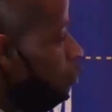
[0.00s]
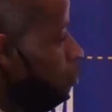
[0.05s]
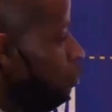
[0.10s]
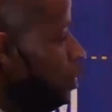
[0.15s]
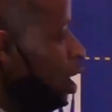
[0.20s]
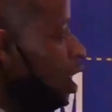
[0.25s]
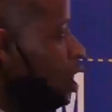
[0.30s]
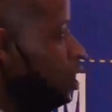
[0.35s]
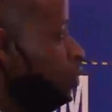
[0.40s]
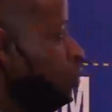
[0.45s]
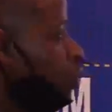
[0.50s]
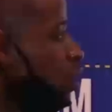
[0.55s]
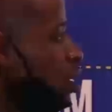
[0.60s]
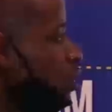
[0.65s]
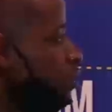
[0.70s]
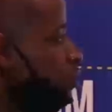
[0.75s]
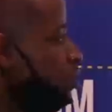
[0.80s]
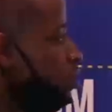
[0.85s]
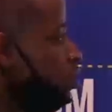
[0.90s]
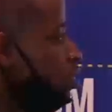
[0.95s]
bar
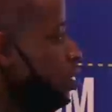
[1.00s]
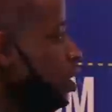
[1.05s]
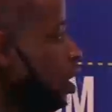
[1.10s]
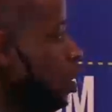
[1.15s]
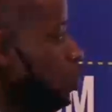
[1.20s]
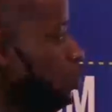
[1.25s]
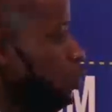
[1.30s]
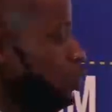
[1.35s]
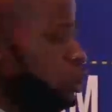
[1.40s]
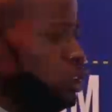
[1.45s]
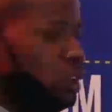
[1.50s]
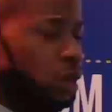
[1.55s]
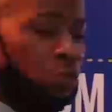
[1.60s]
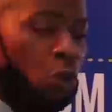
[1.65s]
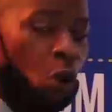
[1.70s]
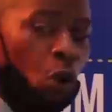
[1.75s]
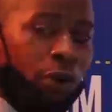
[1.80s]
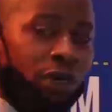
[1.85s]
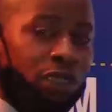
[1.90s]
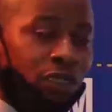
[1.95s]
graphs? I want you to take a
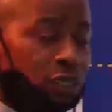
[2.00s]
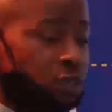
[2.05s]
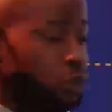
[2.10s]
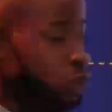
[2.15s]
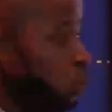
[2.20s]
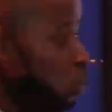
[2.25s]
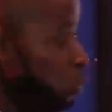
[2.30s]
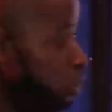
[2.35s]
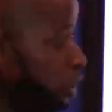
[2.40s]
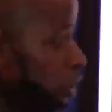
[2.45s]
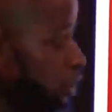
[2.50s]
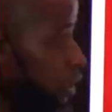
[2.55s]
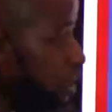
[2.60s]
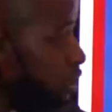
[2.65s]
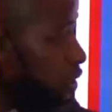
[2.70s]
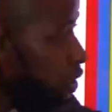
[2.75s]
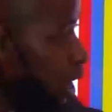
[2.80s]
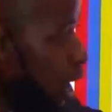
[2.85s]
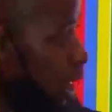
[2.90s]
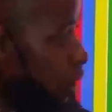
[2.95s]
moment and study
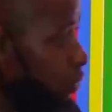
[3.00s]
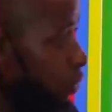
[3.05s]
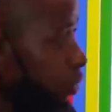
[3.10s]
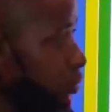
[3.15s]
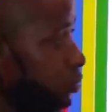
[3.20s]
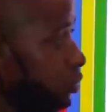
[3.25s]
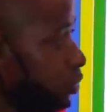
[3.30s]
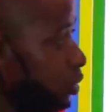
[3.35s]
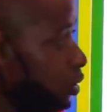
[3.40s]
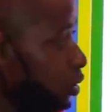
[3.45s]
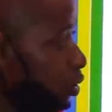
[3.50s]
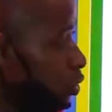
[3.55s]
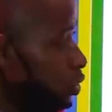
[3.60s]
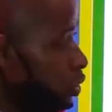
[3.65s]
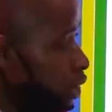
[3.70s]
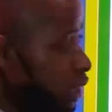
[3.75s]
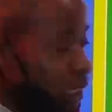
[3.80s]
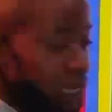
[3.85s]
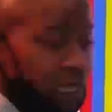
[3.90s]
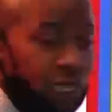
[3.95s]
this diagram. You
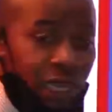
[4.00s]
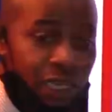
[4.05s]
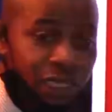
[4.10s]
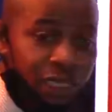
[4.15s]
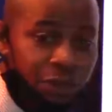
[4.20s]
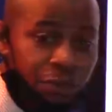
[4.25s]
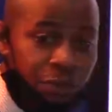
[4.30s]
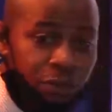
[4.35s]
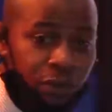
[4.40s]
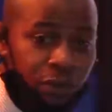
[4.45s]
see that